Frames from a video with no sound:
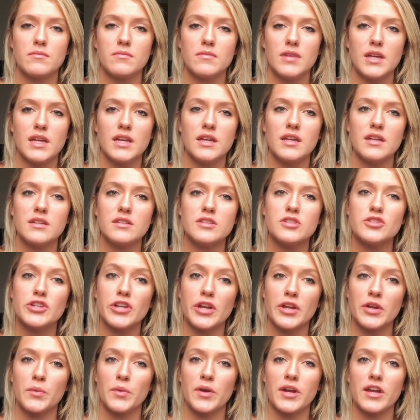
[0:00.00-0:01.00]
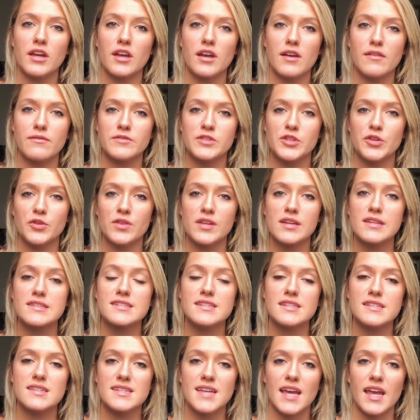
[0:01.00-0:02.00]
In January of
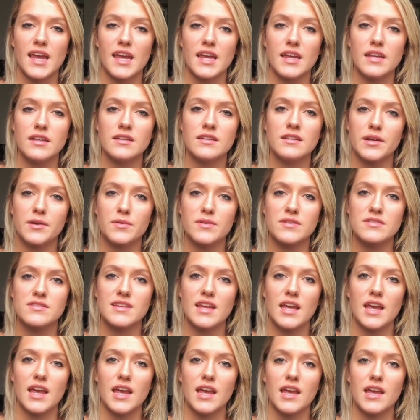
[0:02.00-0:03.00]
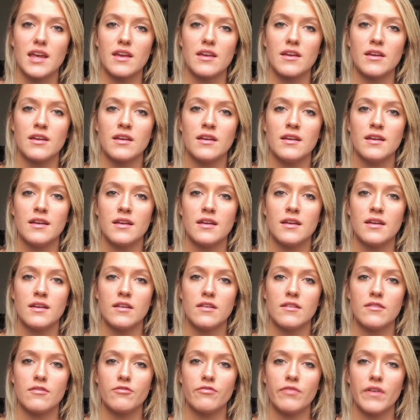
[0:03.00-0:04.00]
2010, there was a
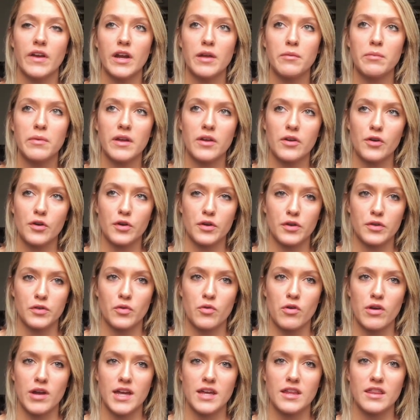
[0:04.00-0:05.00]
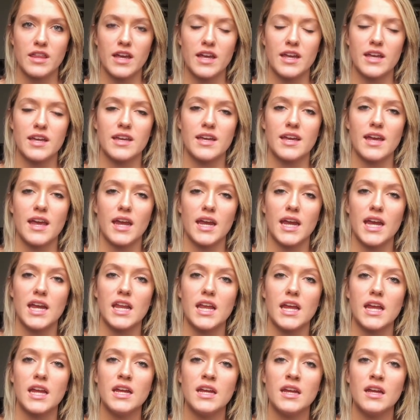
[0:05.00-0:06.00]
very big earthquake that hit
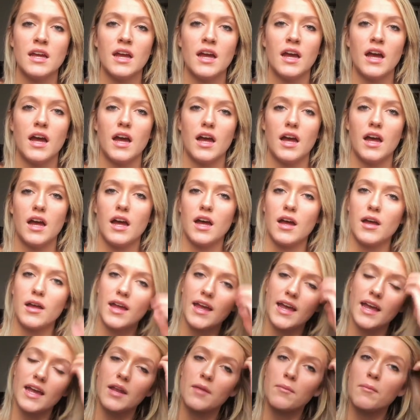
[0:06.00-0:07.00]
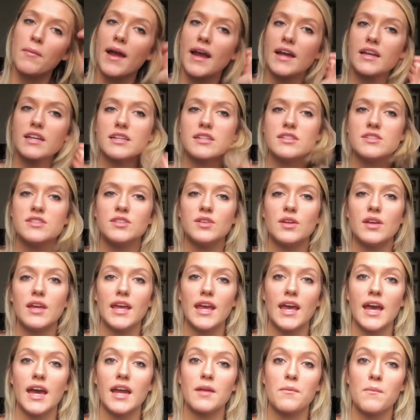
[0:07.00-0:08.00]
Haiti. It had a
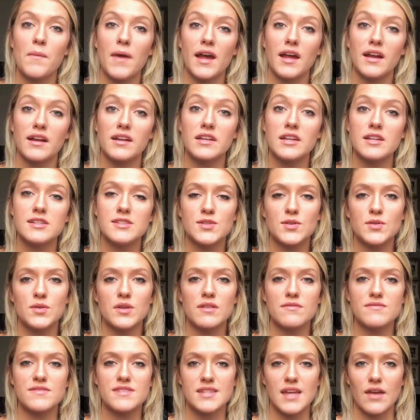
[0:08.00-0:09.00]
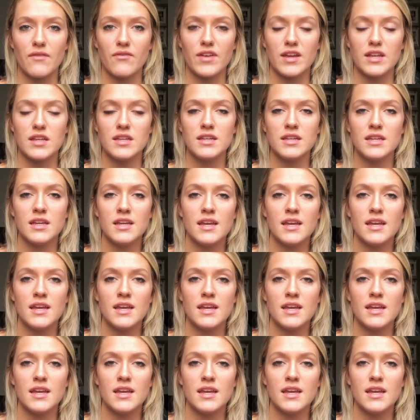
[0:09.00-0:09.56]
magnitude of 7,